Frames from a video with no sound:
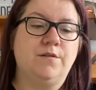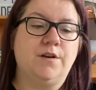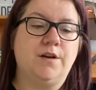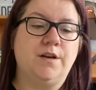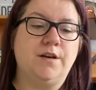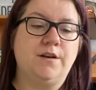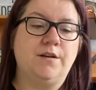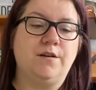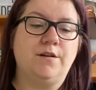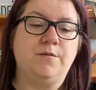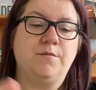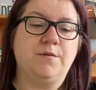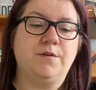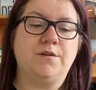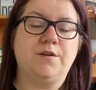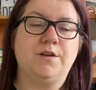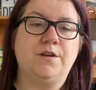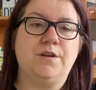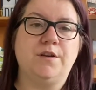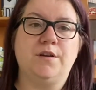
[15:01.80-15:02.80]
I don't know what
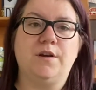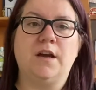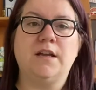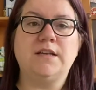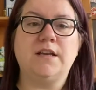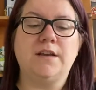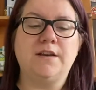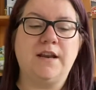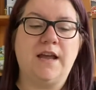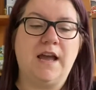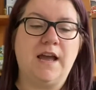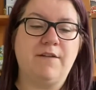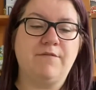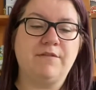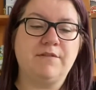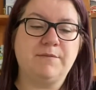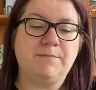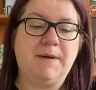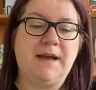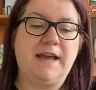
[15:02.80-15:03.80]
to do. I don't have a
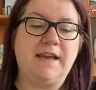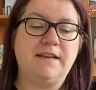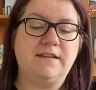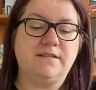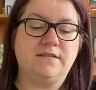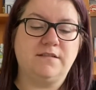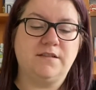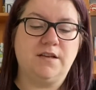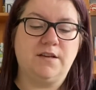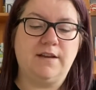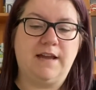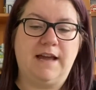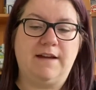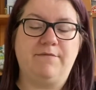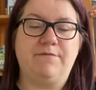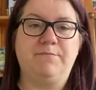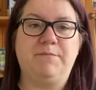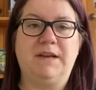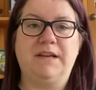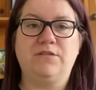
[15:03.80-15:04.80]
space to
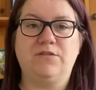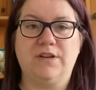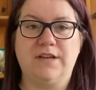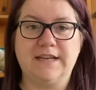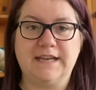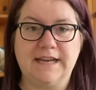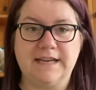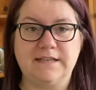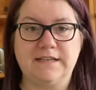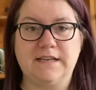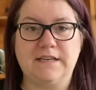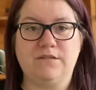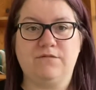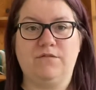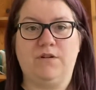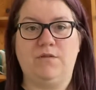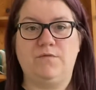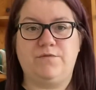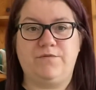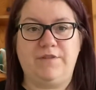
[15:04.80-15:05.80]
have big gigantic
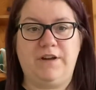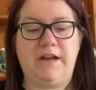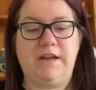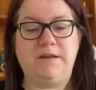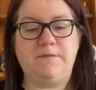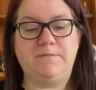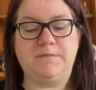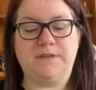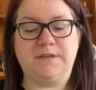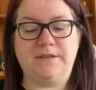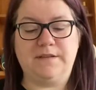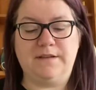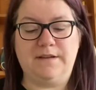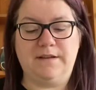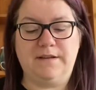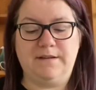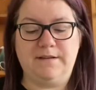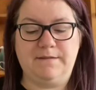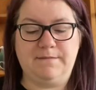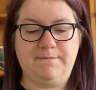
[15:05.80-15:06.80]
roll frames,
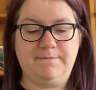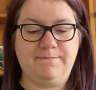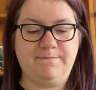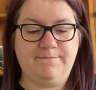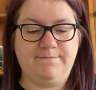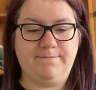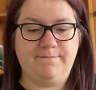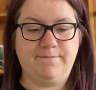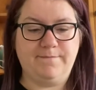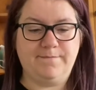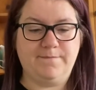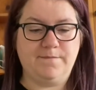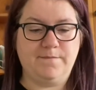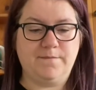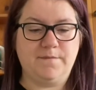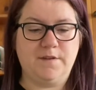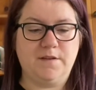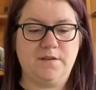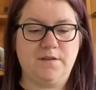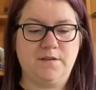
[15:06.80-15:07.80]

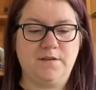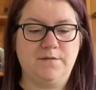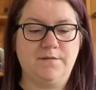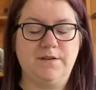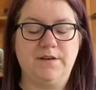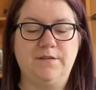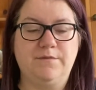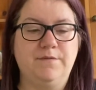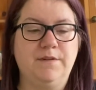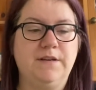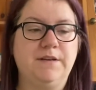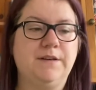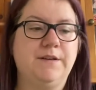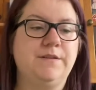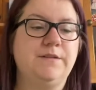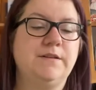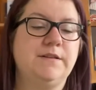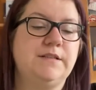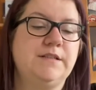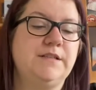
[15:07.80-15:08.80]
so I don't really know
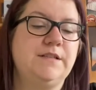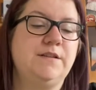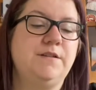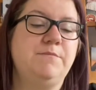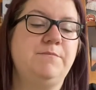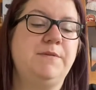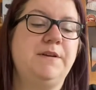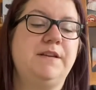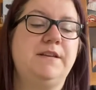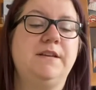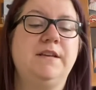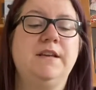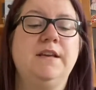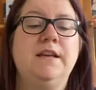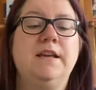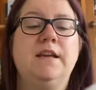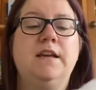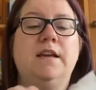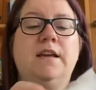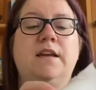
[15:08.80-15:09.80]
what to do, but
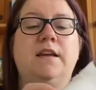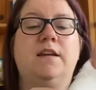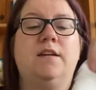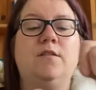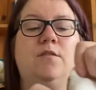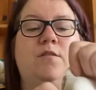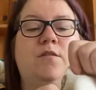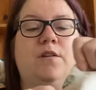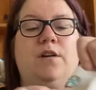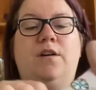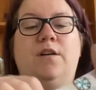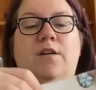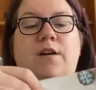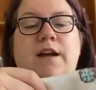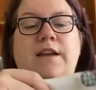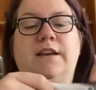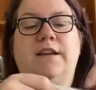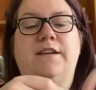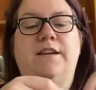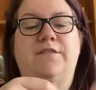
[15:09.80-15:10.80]

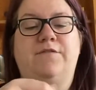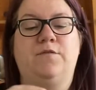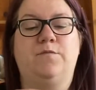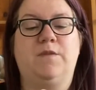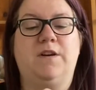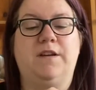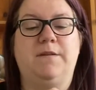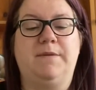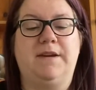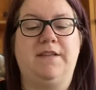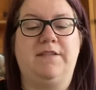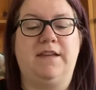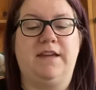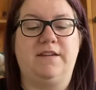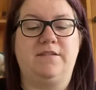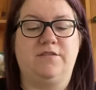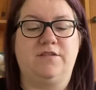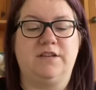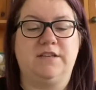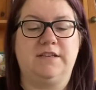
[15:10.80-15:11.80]
I don't have to worry about
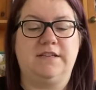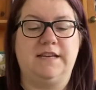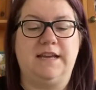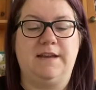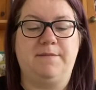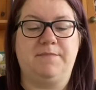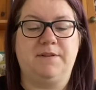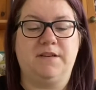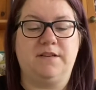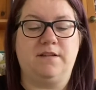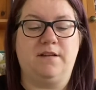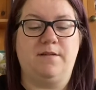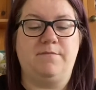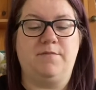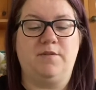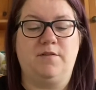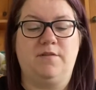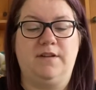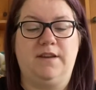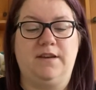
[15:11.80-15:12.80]
that just yet because I'm
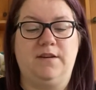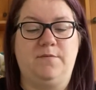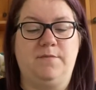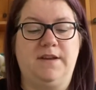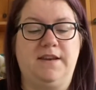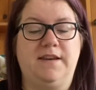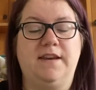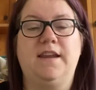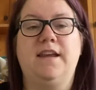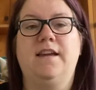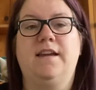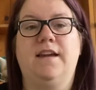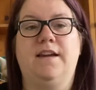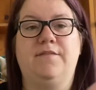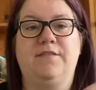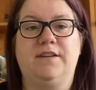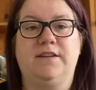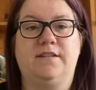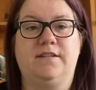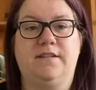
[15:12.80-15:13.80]
not anywhere near
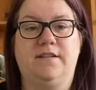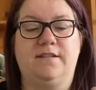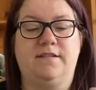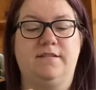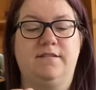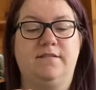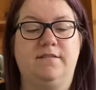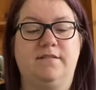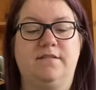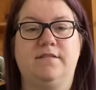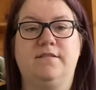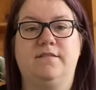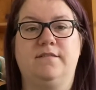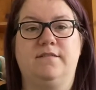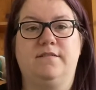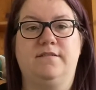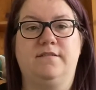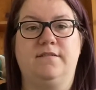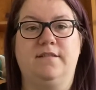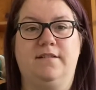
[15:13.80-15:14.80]
having to
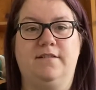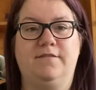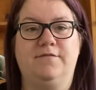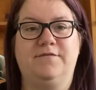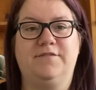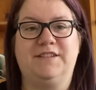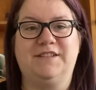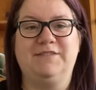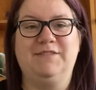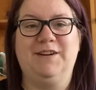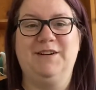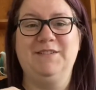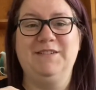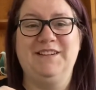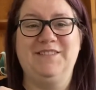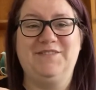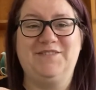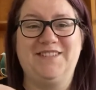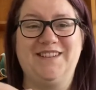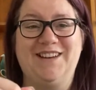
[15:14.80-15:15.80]
start
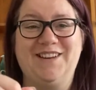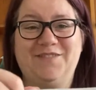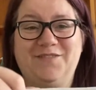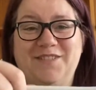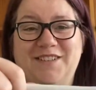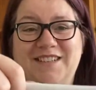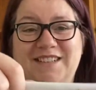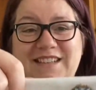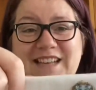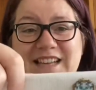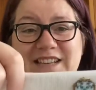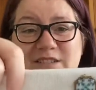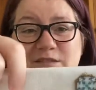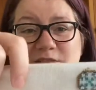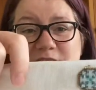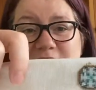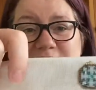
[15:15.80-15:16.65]
recording stuff because that's all I've